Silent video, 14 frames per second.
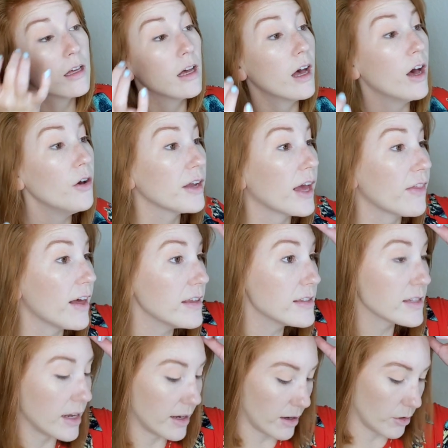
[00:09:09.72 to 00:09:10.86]
oh yeah, that's
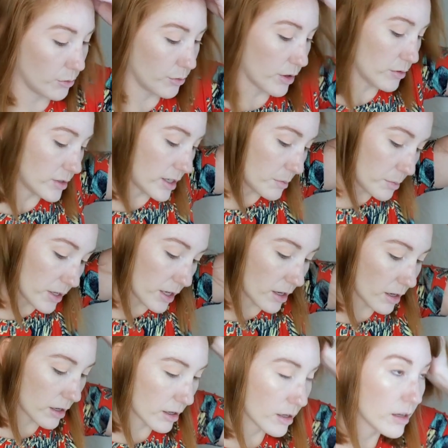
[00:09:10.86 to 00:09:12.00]
like a rosy
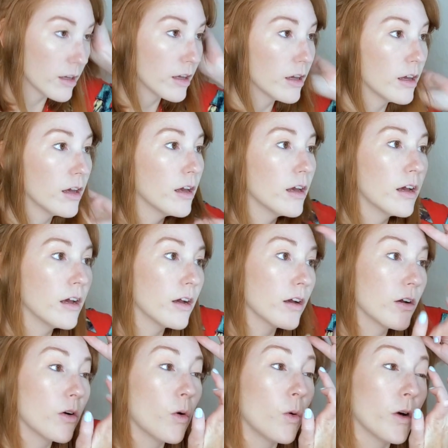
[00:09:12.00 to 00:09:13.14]
pink,
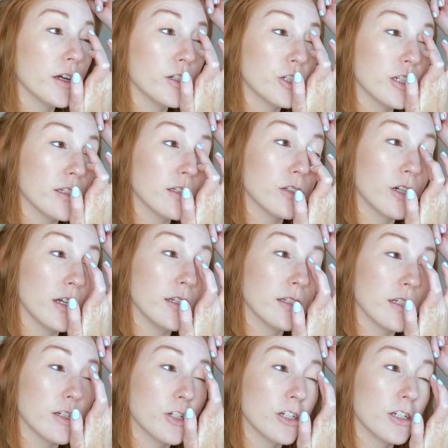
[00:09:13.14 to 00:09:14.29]
gorgeous
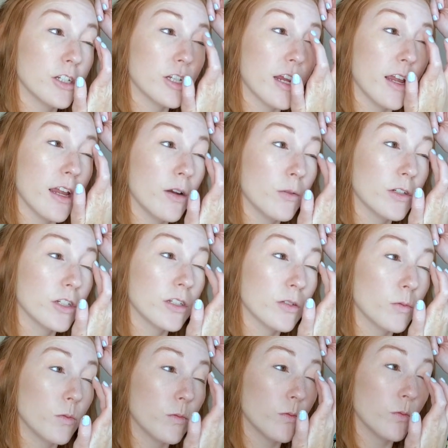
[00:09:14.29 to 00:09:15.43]
transition shade, which is,
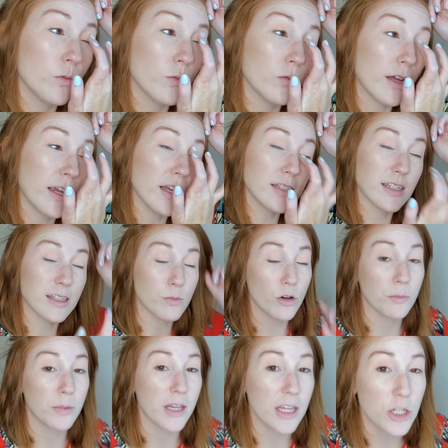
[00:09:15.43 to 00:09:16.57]
I guess it's more
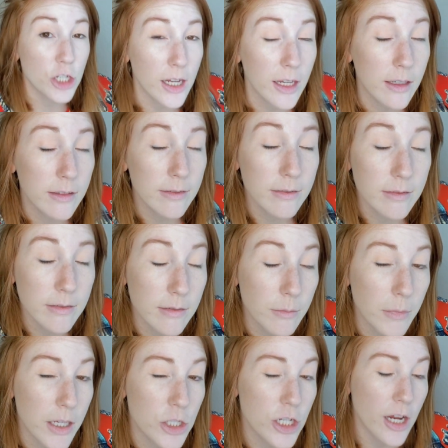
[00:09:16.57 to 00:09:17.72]
peachy
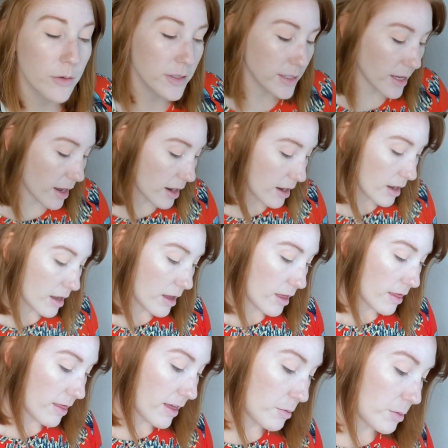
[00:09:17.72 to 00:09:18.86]
I would say,
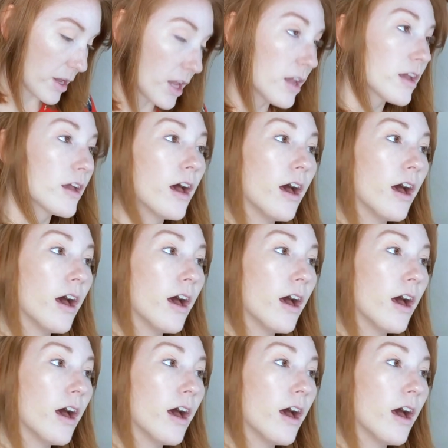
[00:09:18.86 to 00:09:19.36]
than pink,